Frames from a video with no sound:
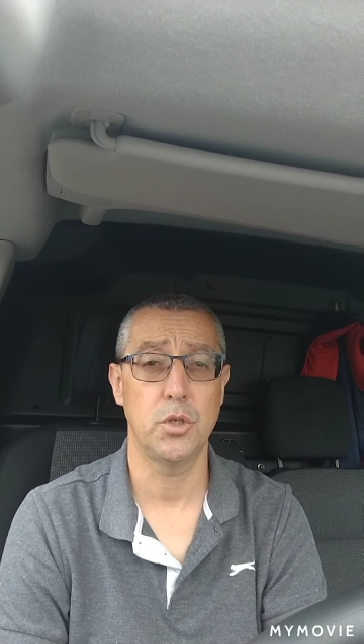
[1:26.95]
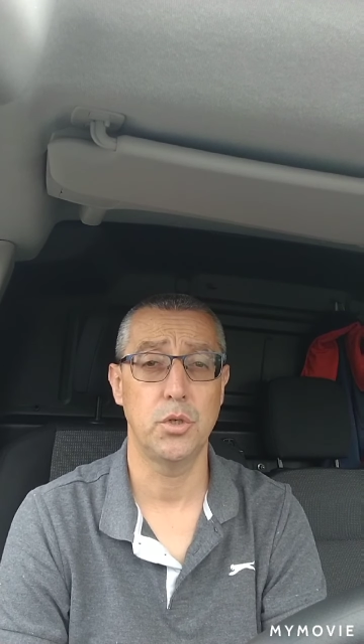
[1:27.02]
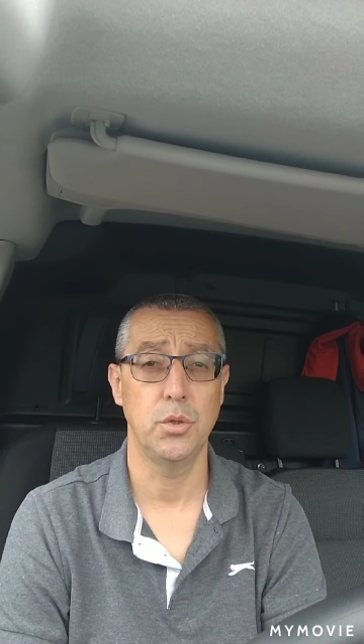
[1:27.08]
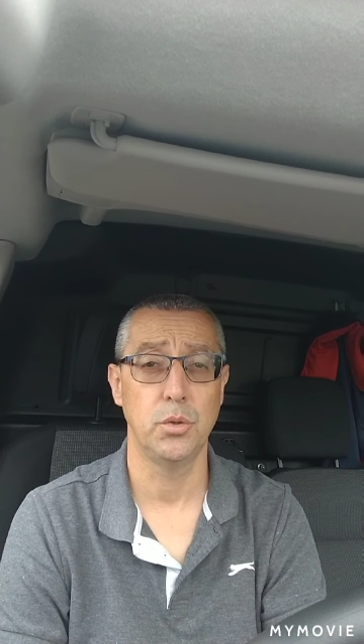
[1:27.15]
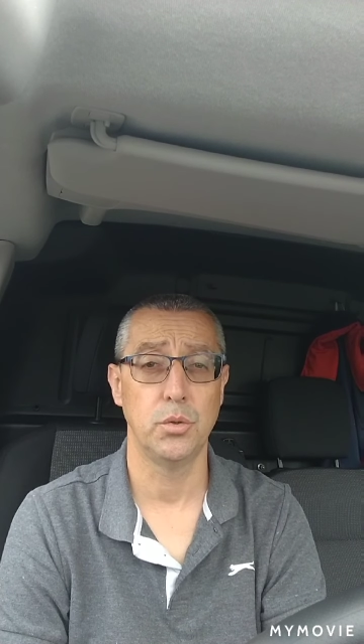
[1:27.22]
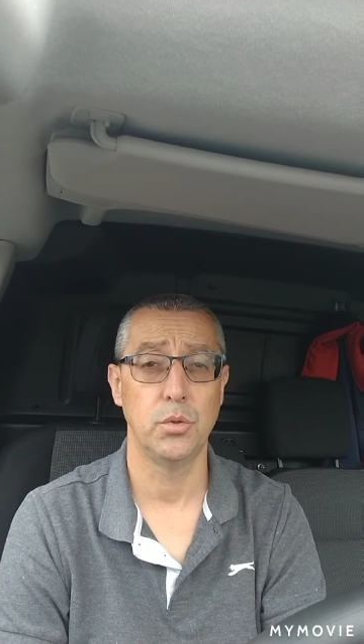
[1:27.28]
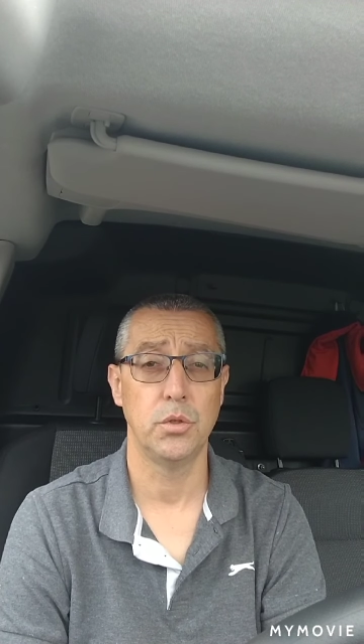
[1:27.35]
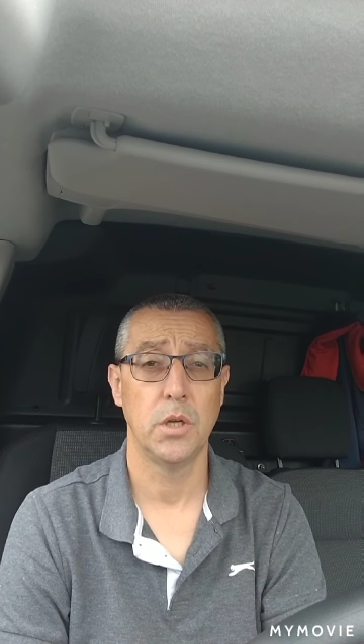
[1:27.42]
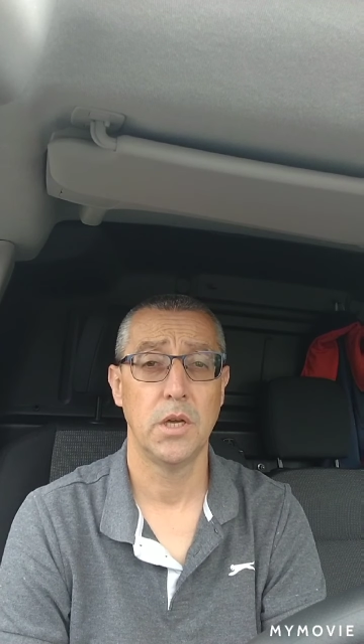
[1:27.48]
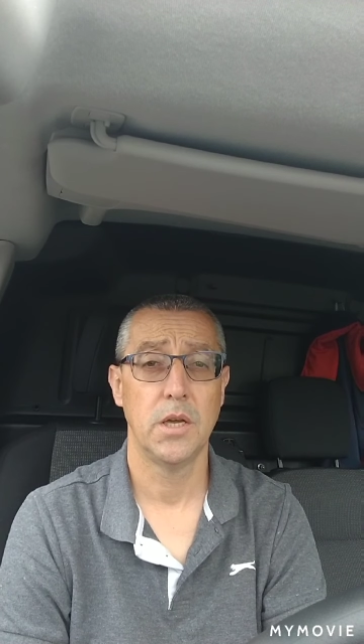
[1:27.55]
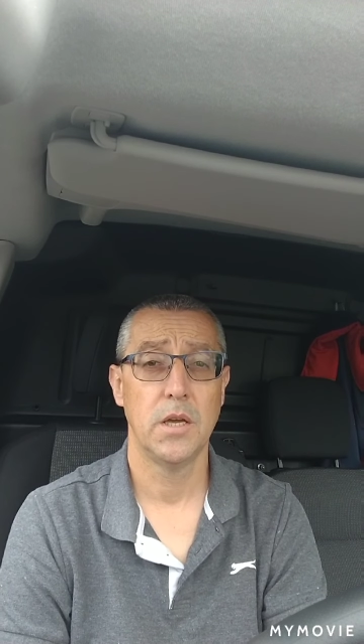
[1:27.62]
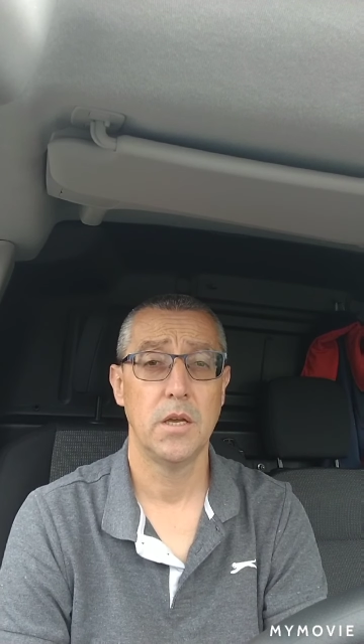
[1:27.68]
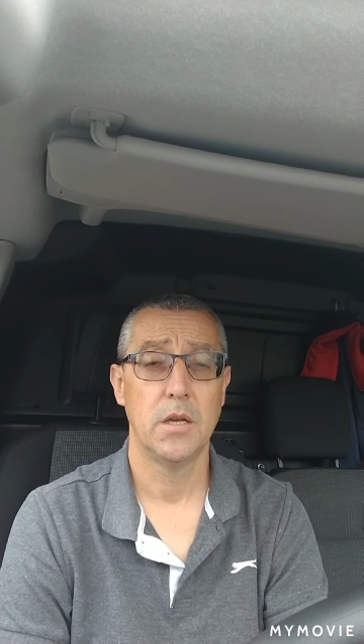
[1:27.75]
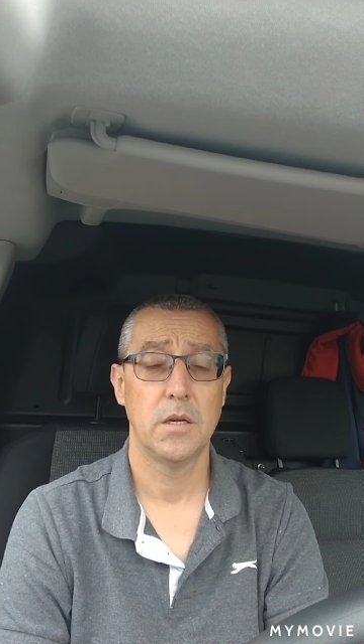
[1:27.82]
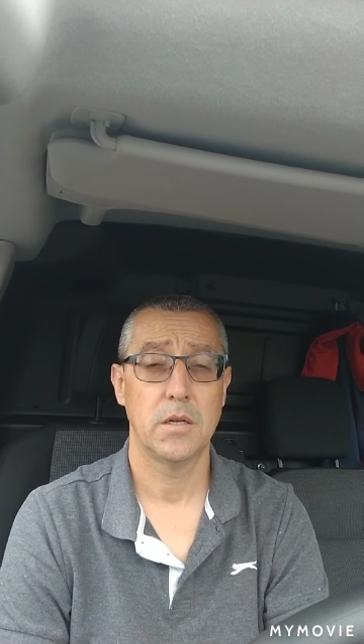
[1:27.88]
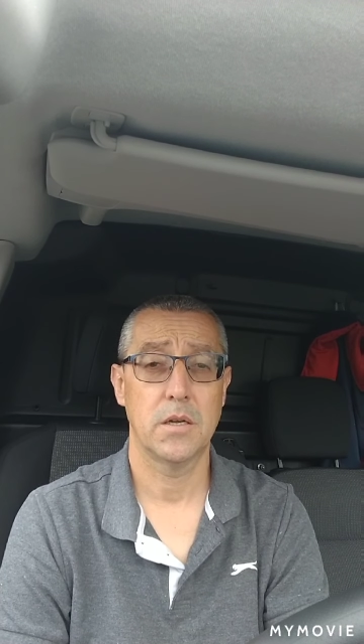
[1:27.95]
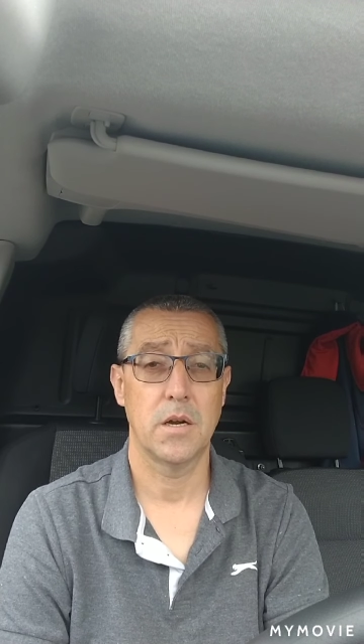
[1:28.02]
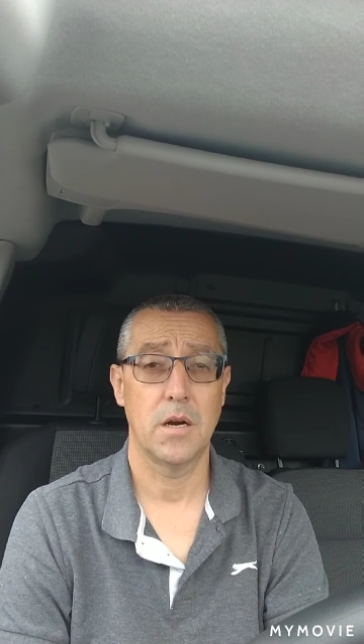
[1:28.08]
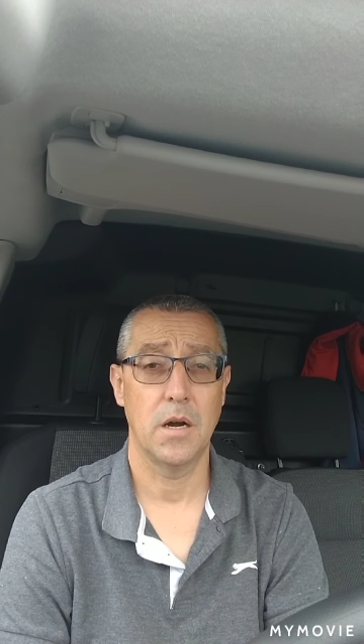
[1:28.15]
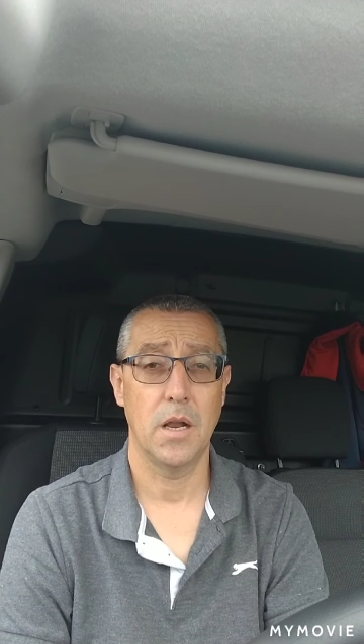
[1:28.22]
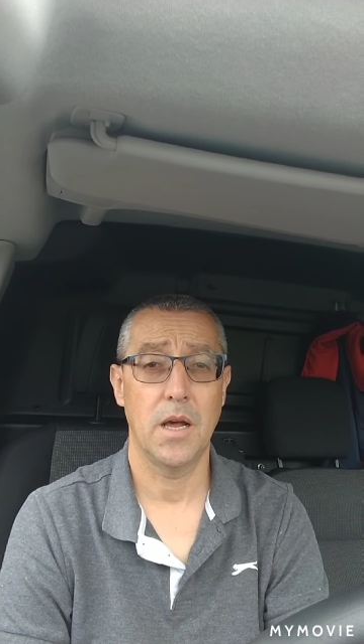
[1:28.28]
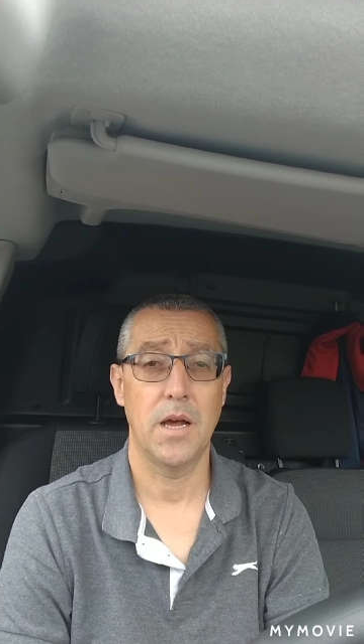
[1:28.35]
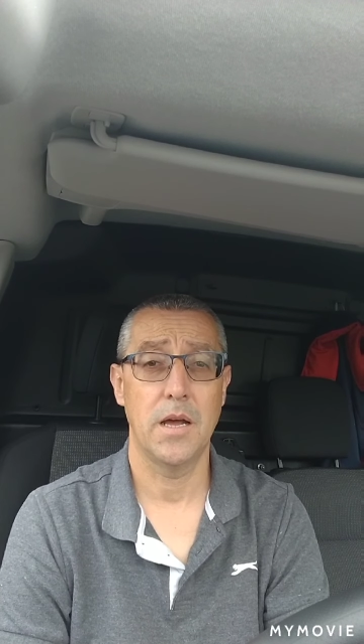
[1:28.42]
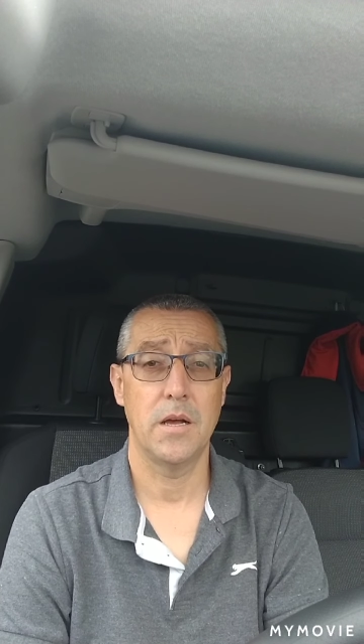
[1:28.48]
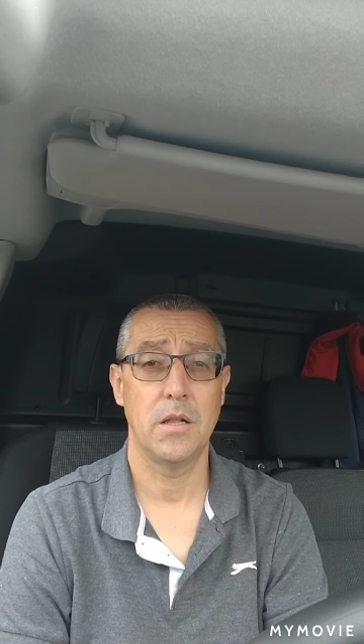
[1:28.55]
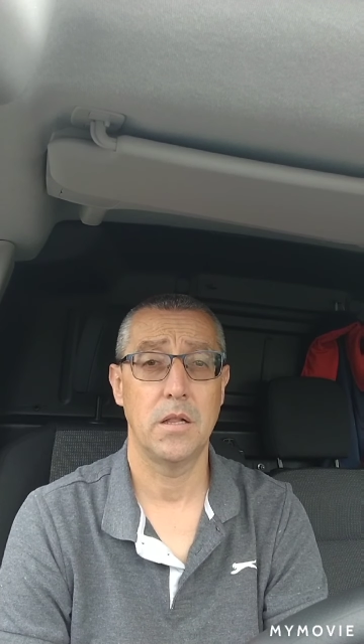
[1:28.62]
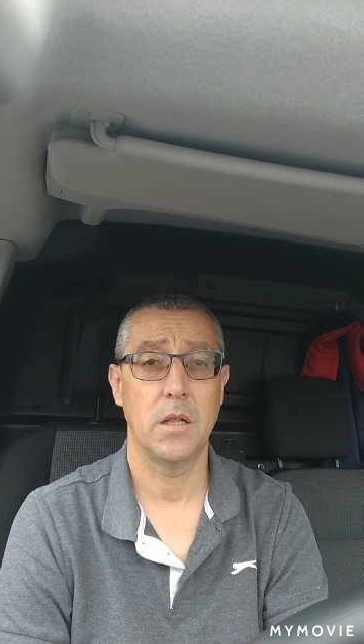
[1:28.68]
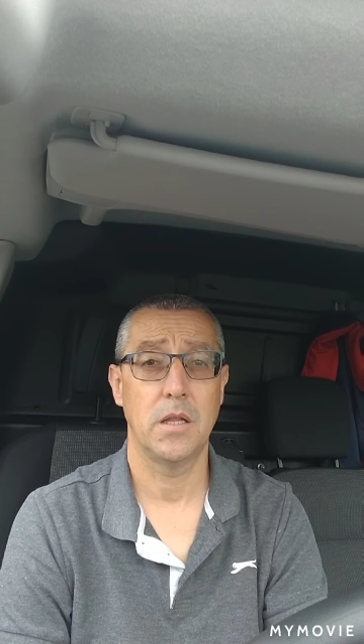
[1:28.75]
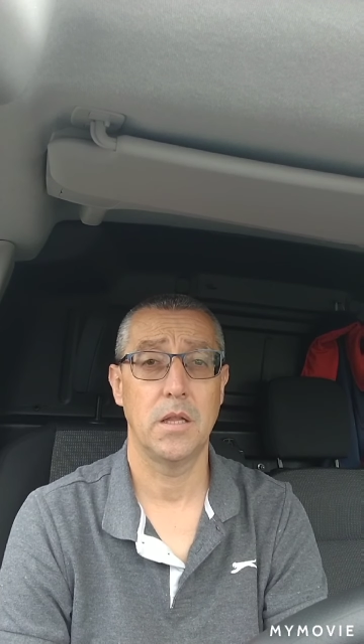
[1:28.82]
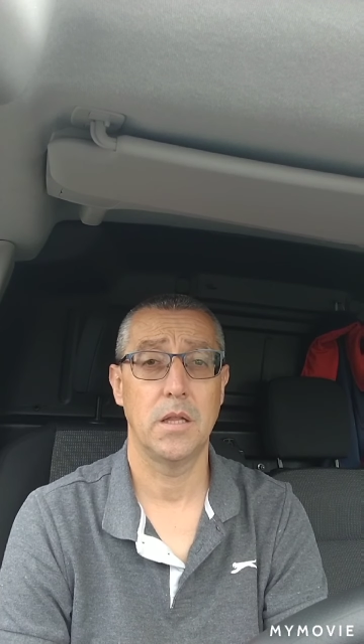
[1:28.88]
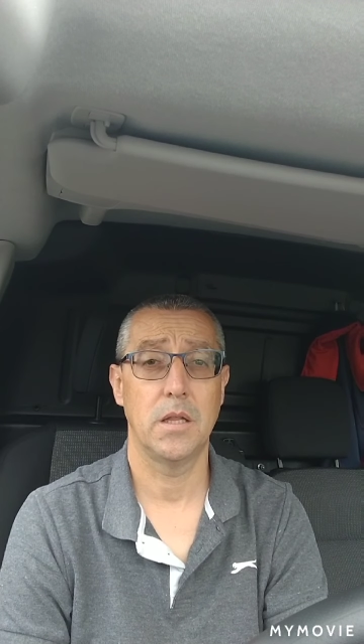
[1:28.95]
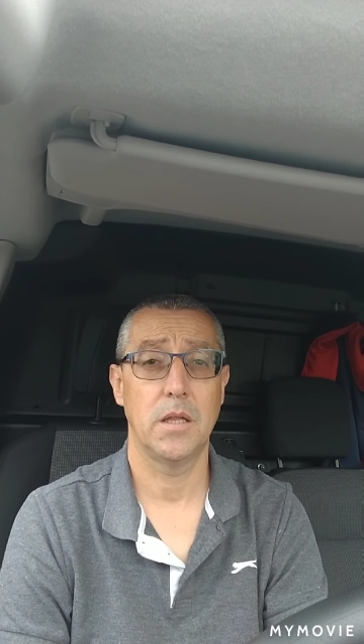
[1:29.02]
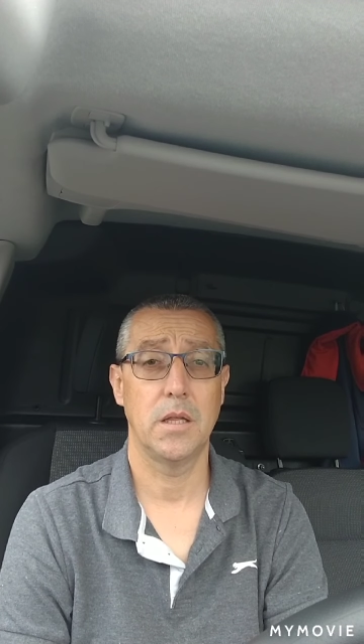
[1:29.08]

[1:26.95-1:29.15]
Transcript: two, Carlisle,